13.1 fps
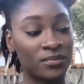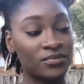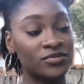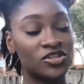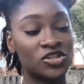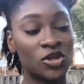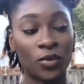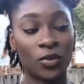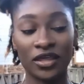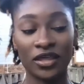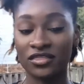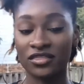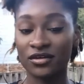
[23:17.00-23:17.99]
So
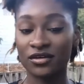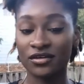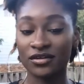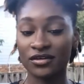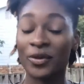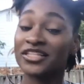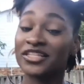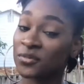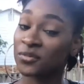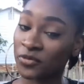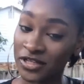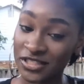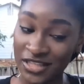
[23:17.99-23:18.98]
with Queen to
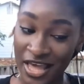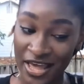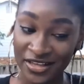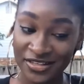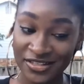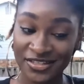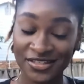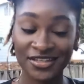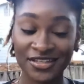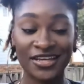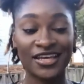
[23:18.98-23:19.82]
Princess,